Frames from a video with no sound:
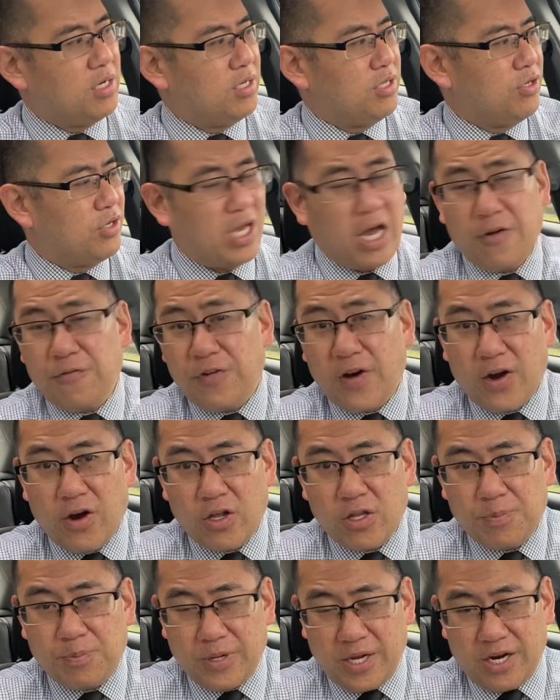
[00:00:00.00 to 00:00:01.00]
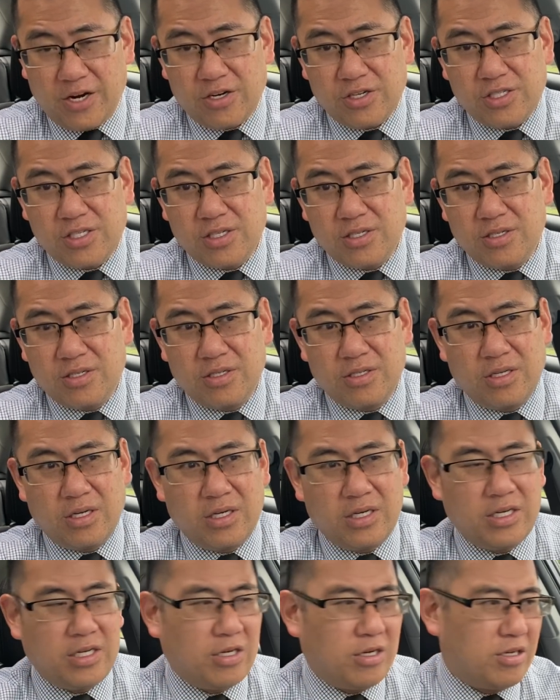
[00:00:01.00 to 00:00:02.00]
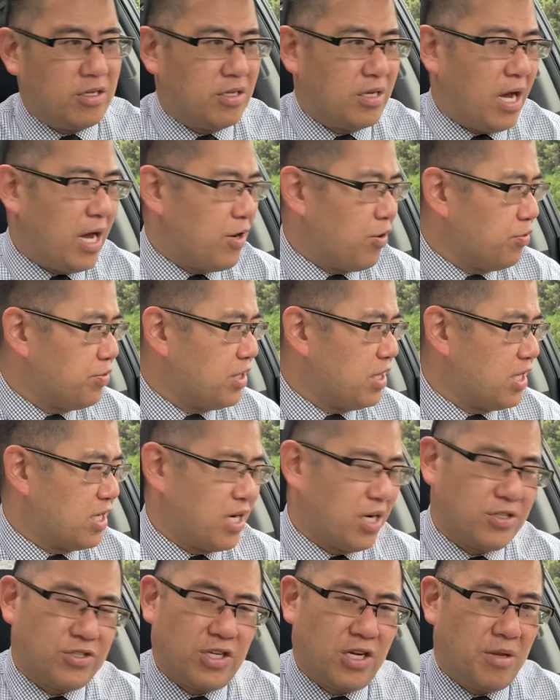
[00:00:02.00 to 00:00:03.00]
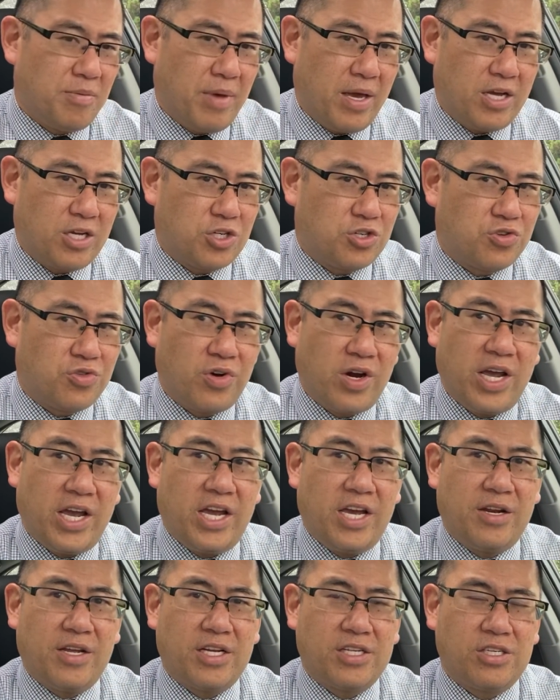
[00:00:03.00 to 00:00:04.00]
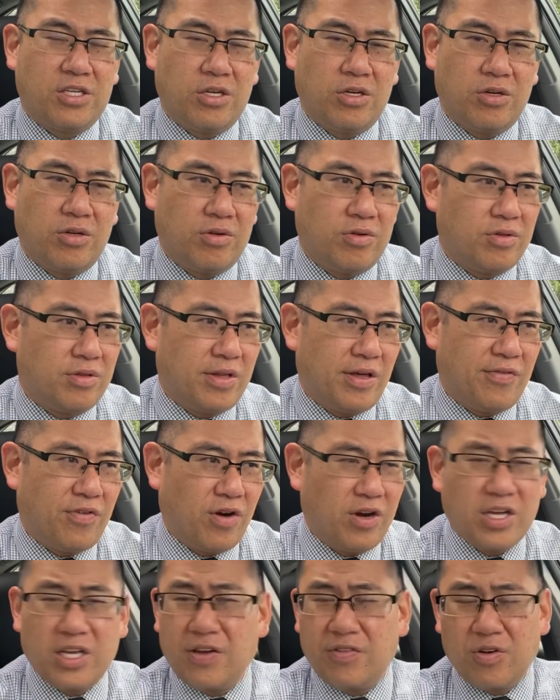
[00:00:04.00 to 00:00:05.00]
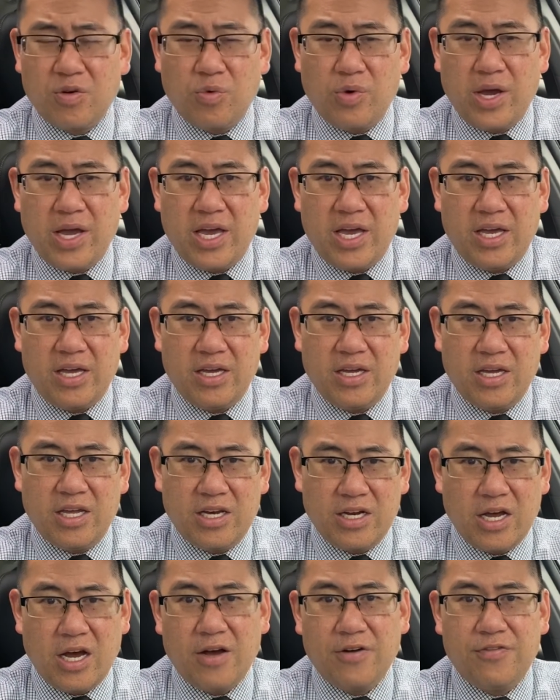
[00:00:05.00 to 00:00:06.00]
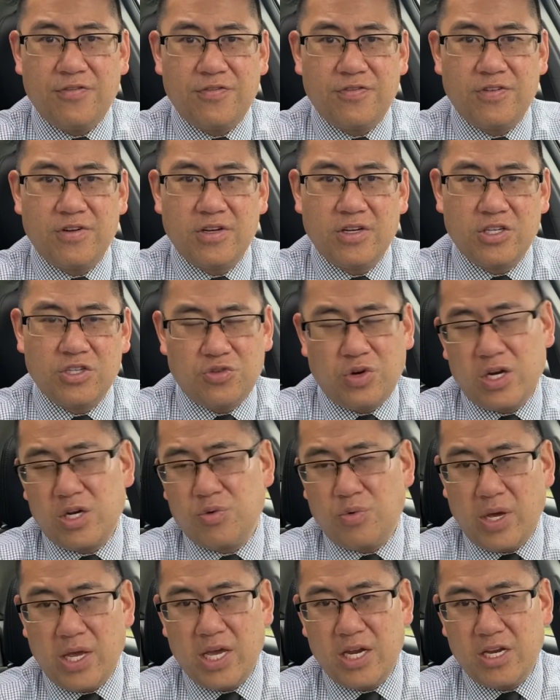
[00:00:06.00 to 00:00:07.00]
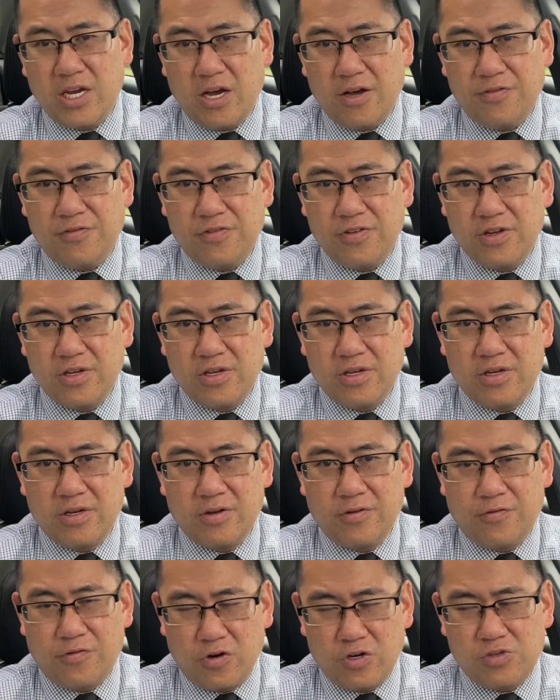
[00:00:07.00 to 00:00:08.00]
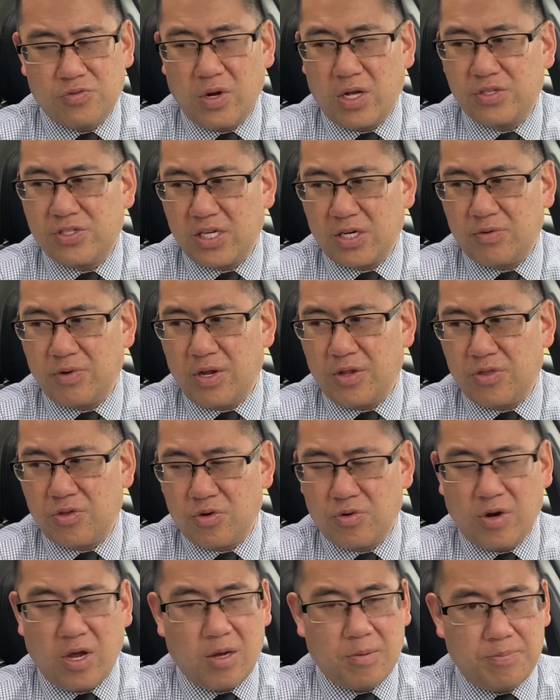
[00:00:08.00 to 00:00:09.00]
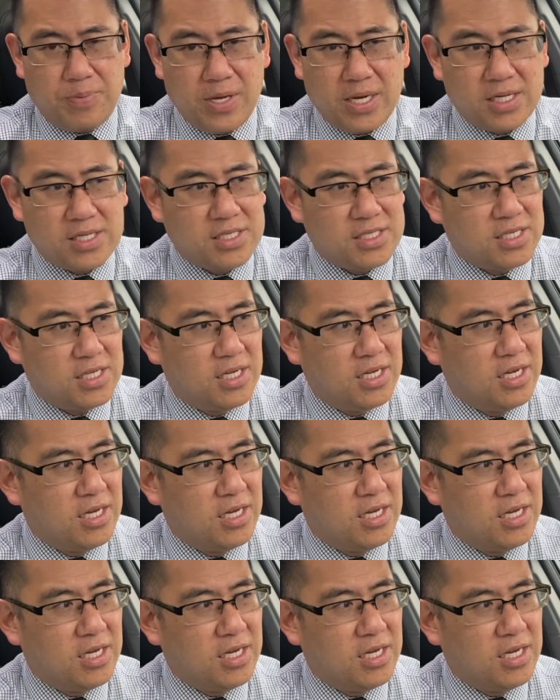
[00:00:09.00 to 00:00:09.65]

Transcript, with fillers: You can't fire all the players. I don't think the Canucks are going to make a trade, because they've already given away enough, traded away enough first round, second round, third round picks.